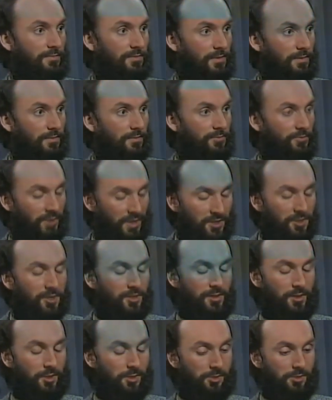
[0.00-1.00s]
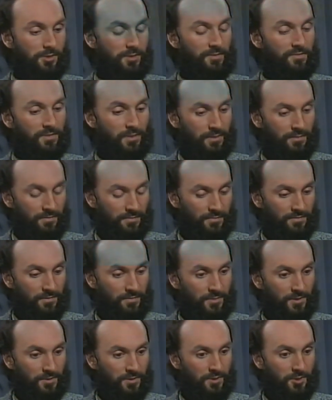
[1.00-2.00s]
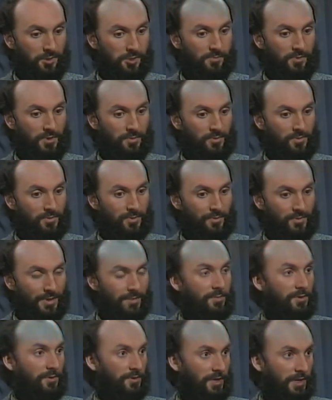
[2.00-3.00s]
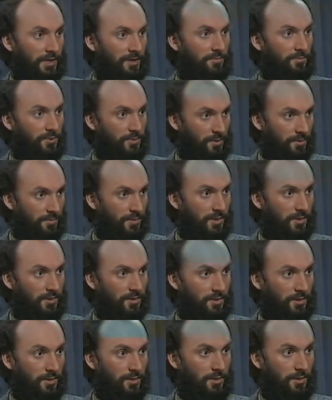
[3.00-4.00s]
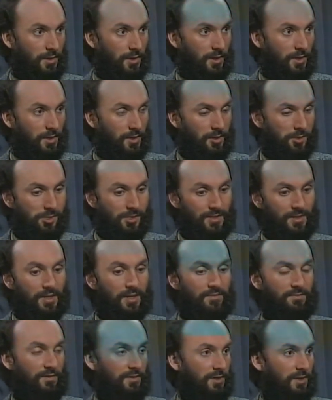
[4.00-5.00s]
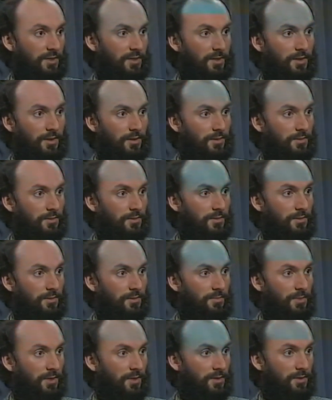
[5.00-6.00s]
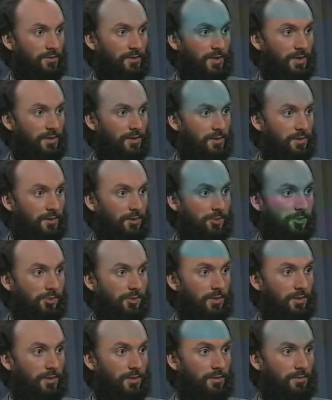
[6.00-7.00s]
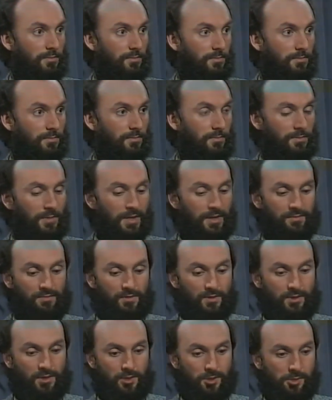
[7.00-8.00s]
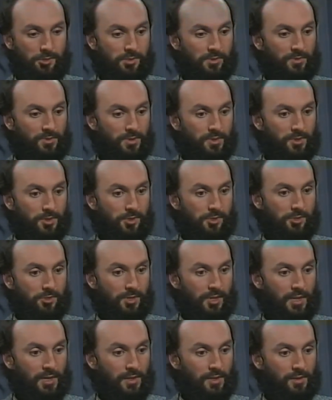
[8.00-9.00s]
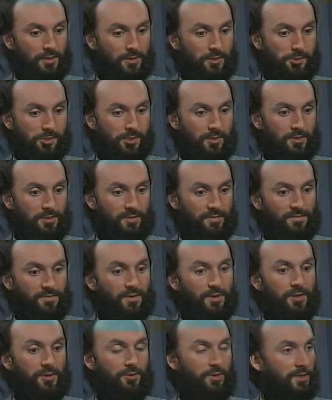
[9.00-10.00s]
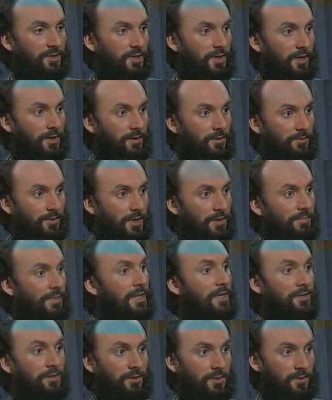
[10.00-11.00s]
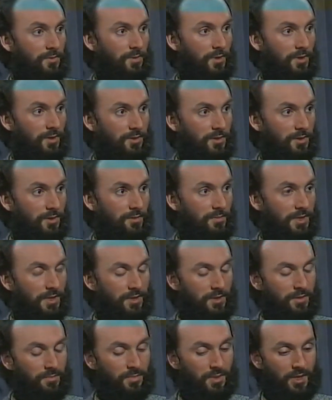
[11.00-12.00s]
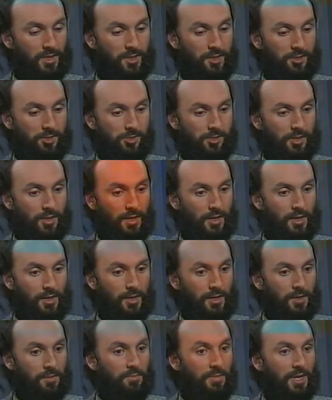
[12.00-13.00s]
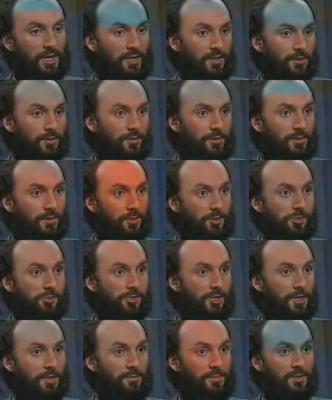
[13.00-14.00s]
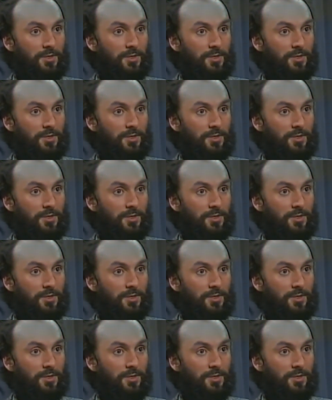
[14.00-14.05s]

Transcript: for Maltese people to emigrate permanently. It's a lovely island in the Mediterranean Sea, lovely history. It's a certain fairy tale romantic quality about the place, but at the same